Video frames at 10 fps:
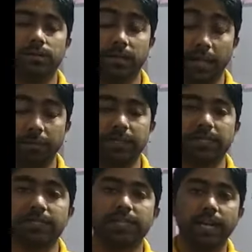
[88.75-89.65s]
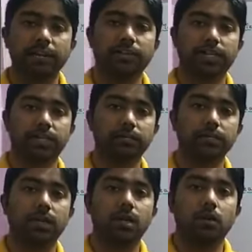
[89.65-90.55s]
that means in scientific terms,
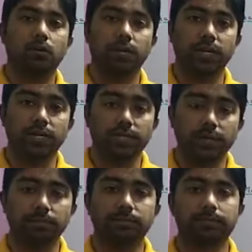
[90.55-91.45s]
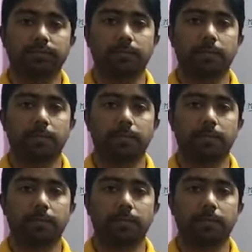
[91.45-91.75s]
we need some